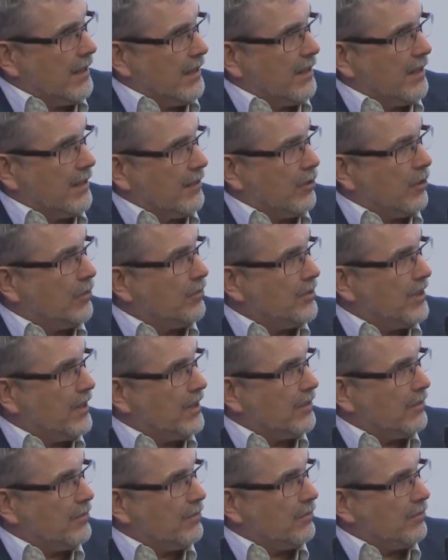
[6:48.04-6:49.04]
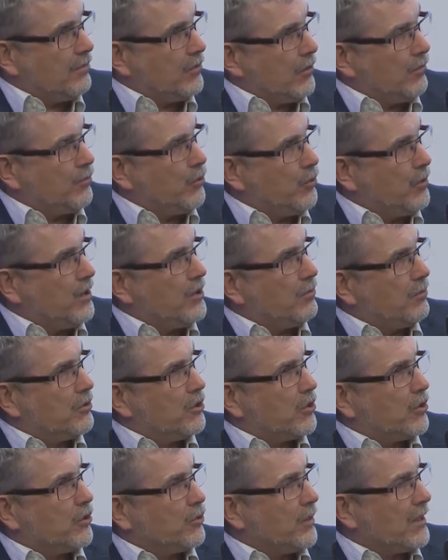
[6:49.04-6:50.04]
often you hear the
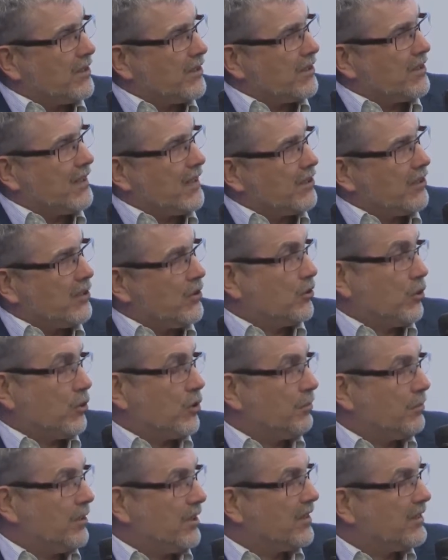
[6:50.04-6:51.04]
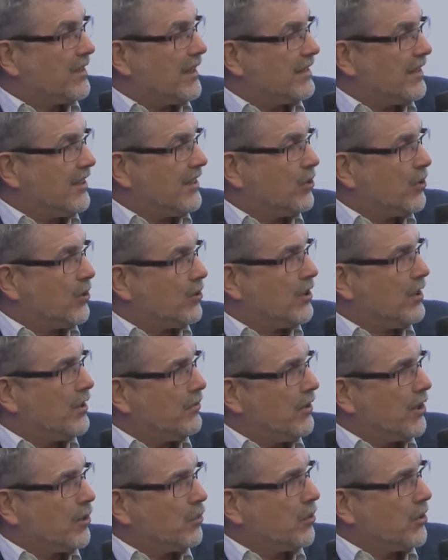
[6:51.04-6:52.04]
contractor sector is, or the building sector is not
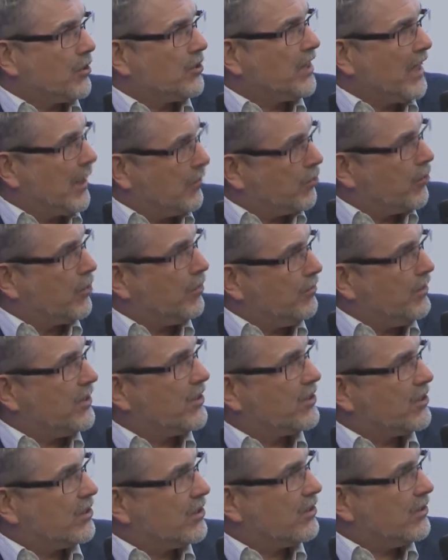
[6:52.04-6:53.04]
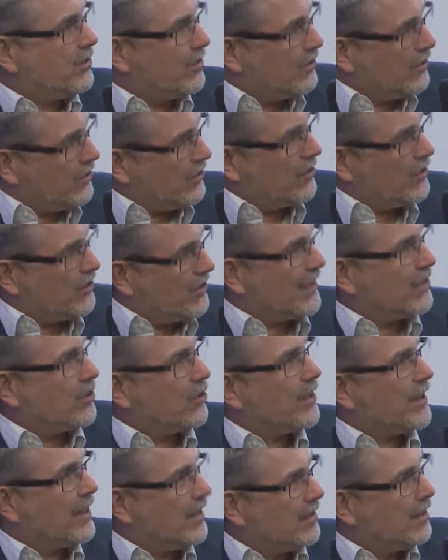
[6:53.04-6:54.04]
delivering quality. I'm convinced the sector
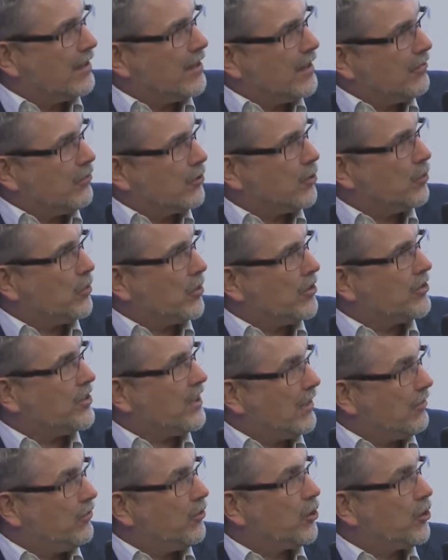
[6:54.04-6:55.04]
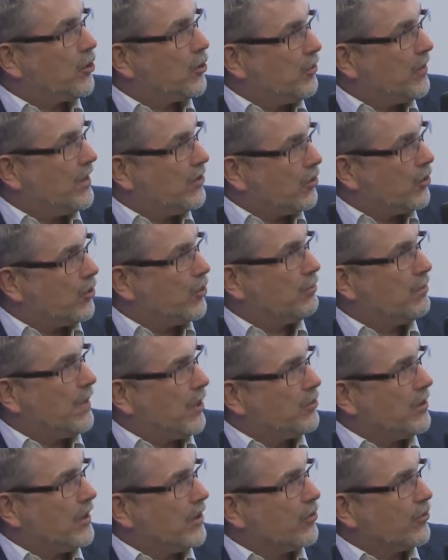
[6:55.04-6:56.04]
can deliver quality if you create the good
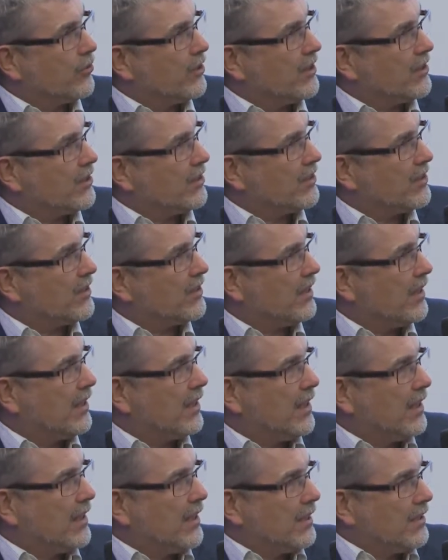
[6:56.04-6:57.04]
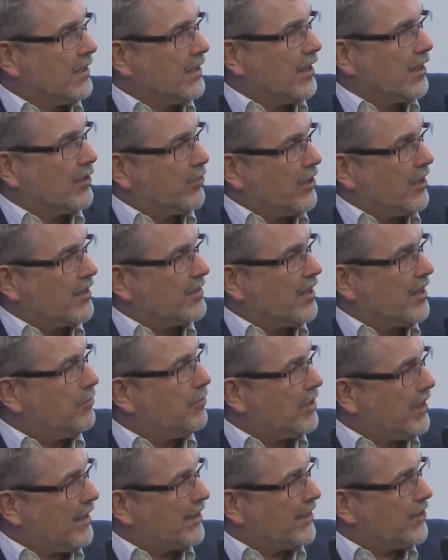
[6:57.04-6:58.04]
boundary conditions. Take, for
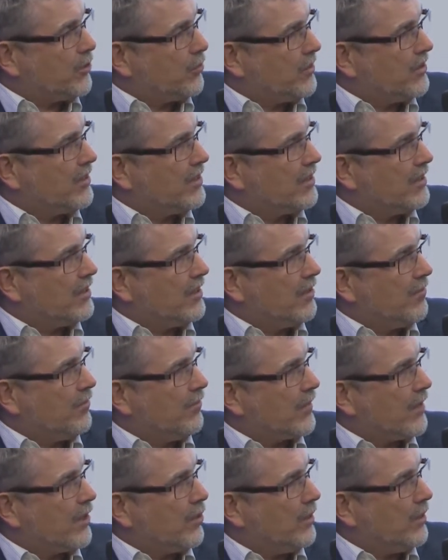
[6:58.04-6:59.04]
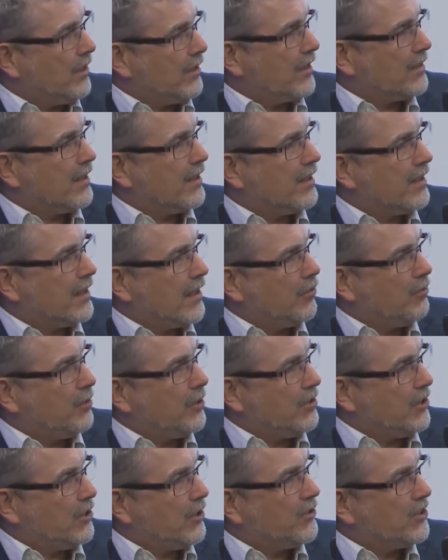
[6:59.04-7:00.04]
example, electricity, where I think
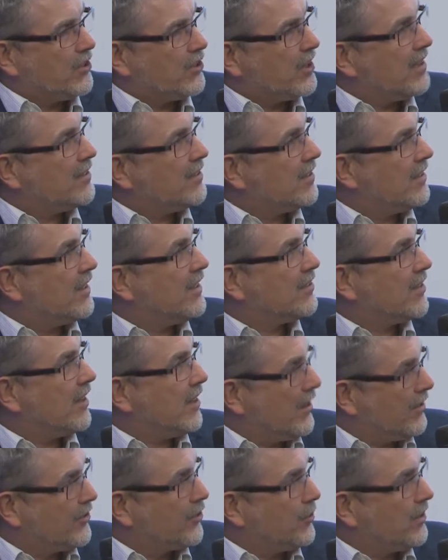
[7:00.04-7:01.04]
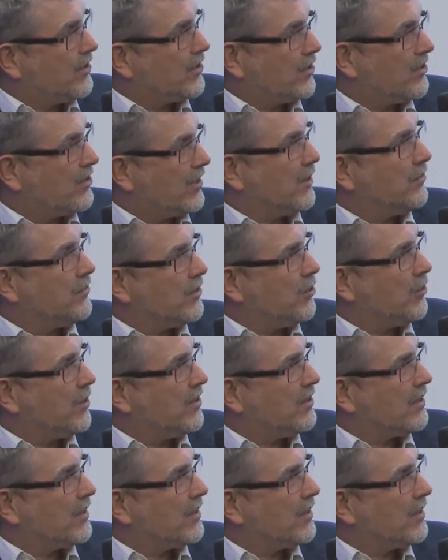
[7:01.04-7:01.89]
everybody understands there is a health risk, a safety risk.